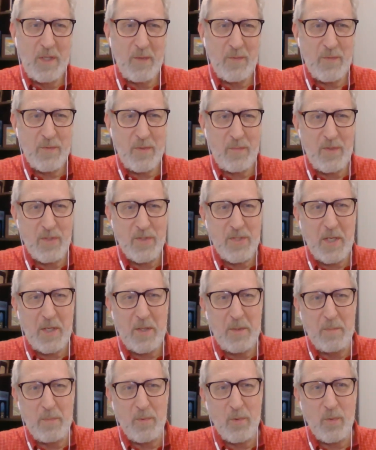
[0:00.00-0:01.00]
gifts of the
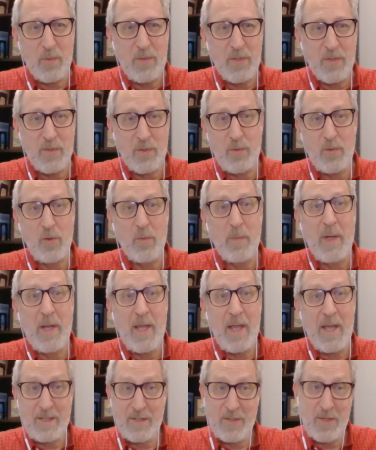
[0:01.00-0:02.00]
second birth is a term
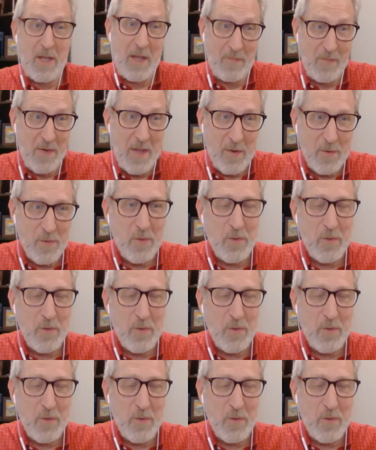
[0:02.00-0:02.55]
I actually have not